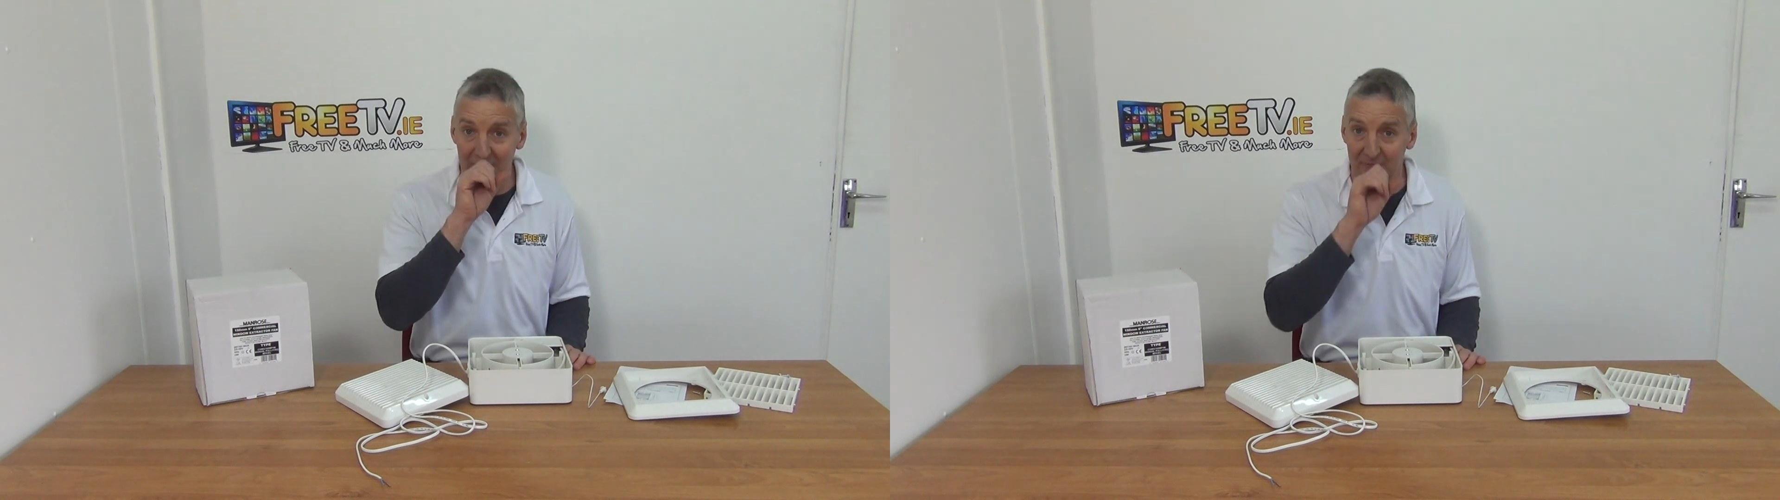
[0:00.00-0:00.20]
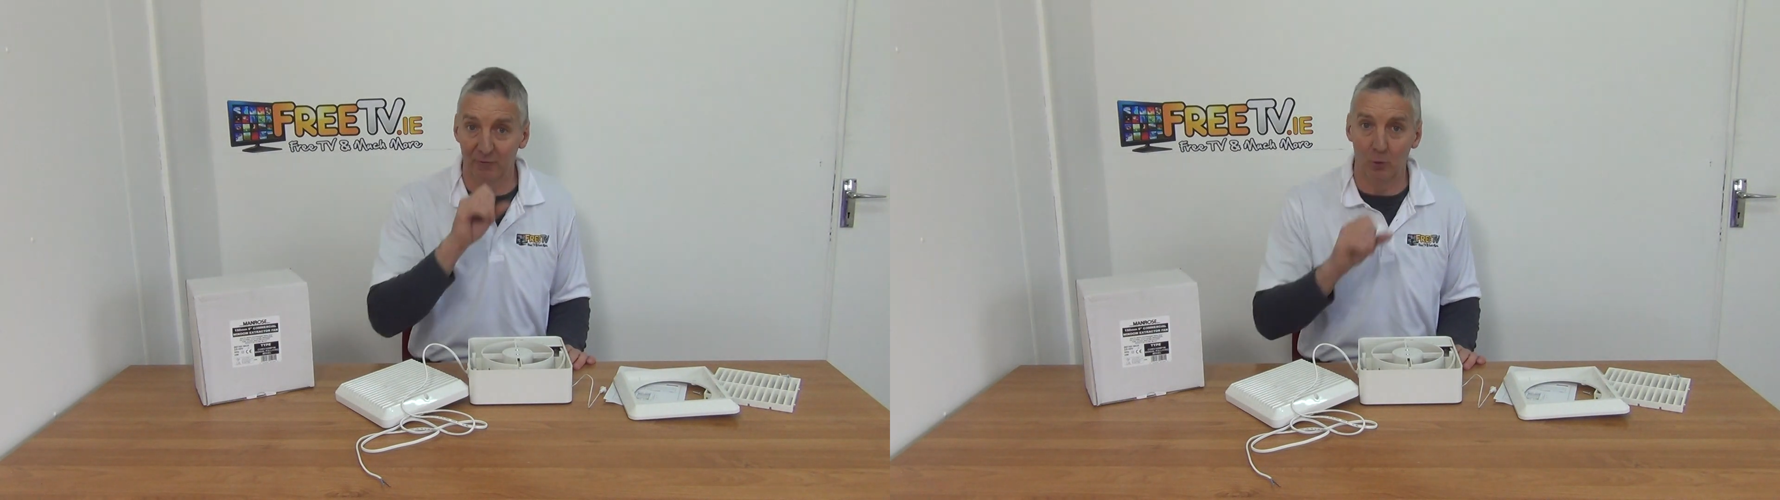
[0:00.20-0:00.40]

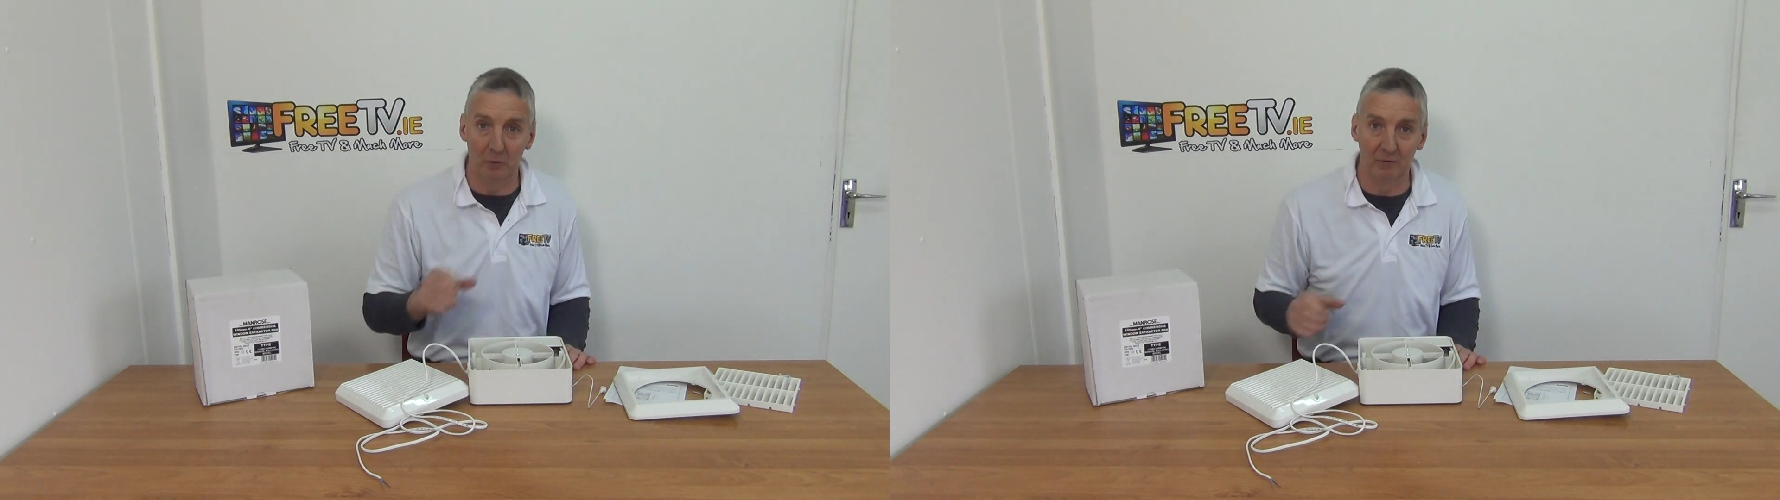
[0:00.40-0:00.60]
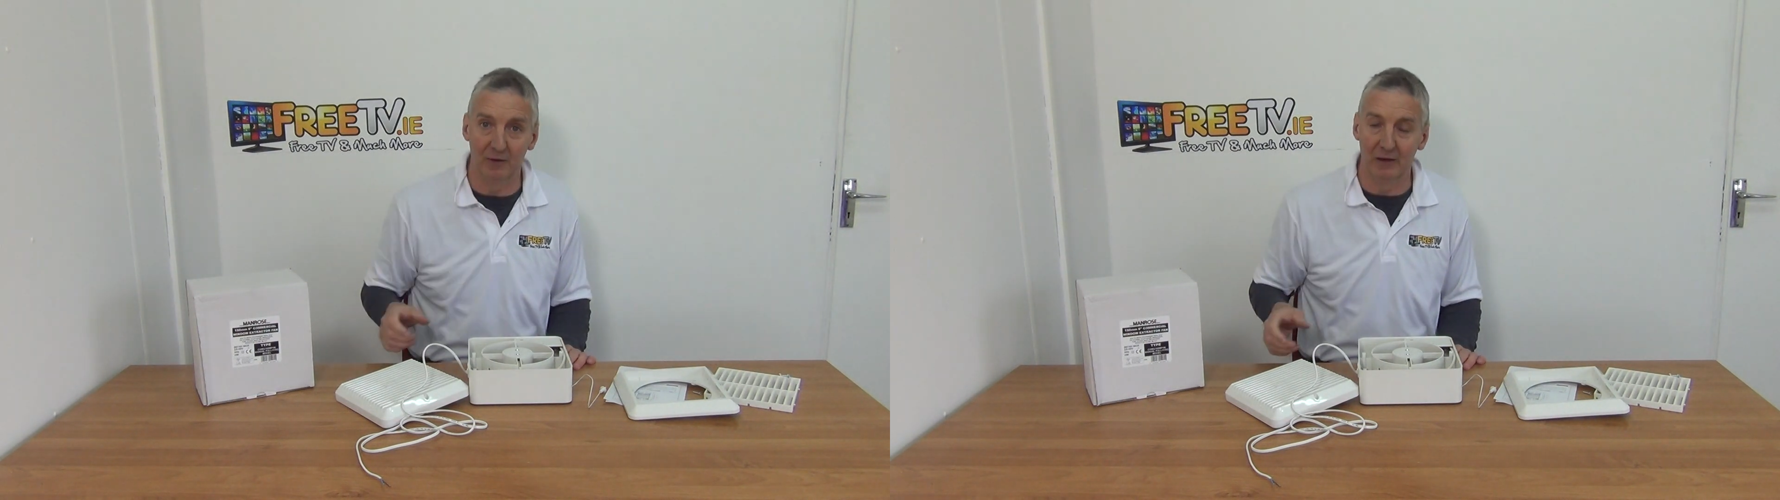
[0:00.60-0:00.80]
on
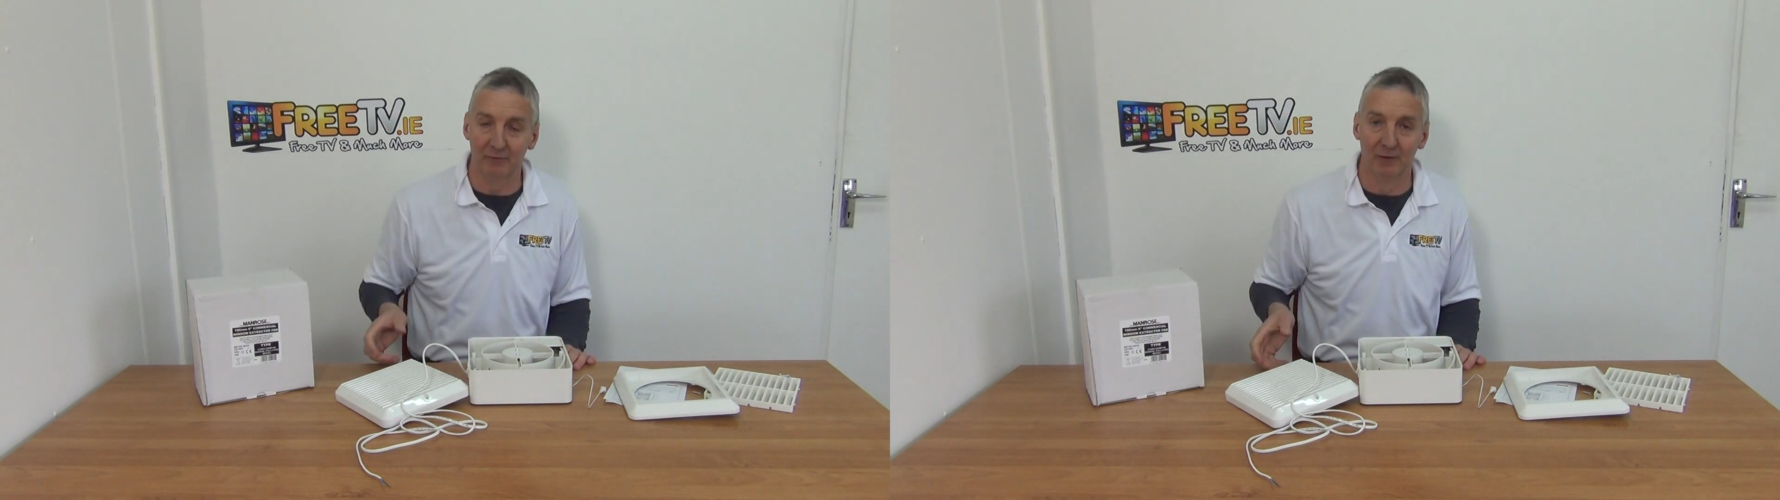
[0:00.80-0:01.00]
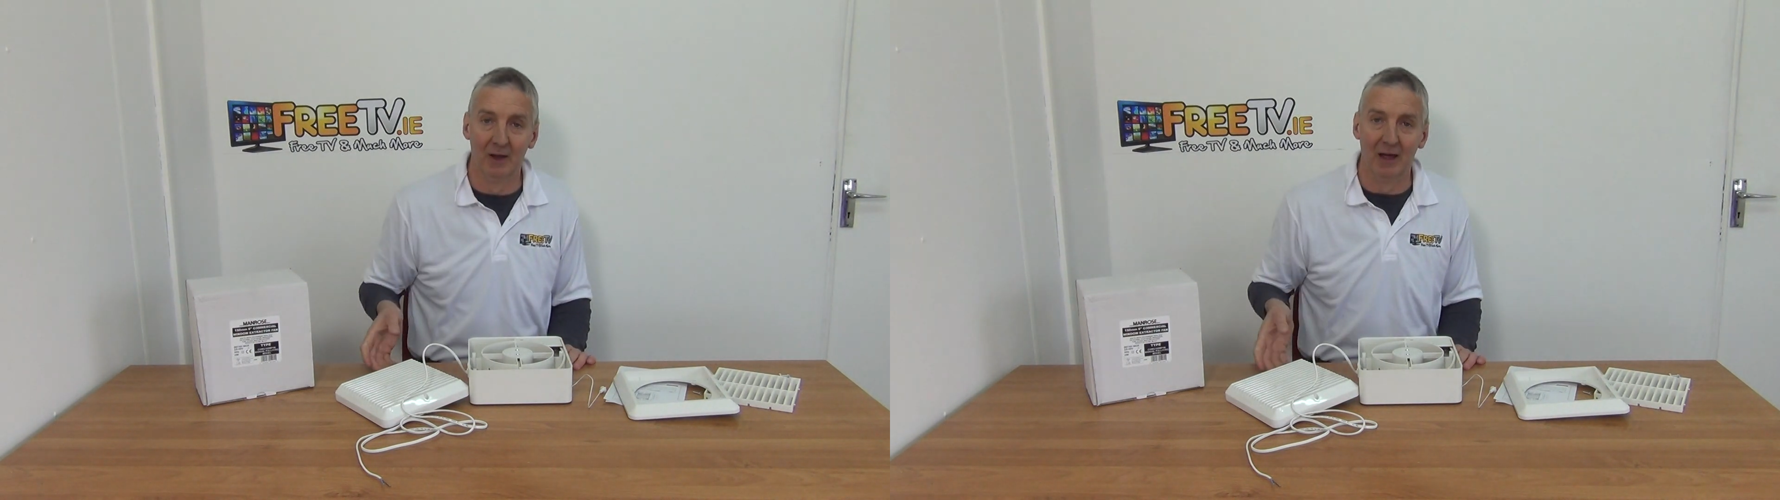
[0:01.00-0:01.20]
4 and
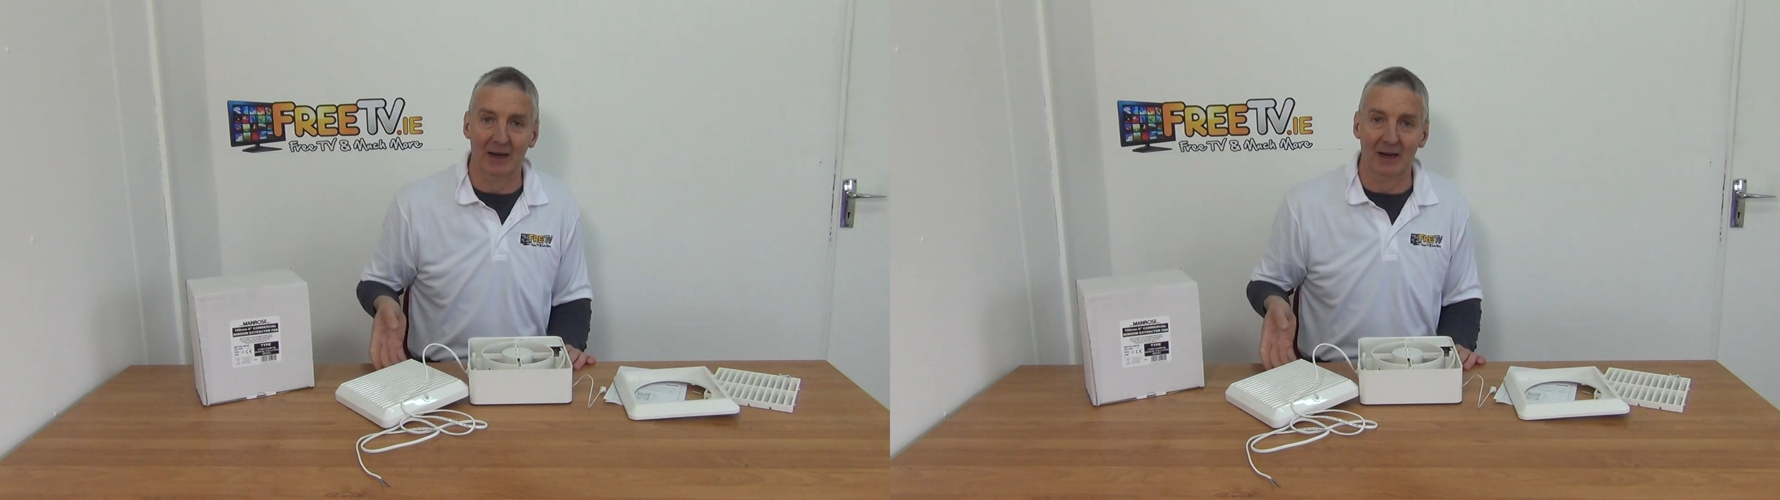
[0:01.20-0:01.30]
5,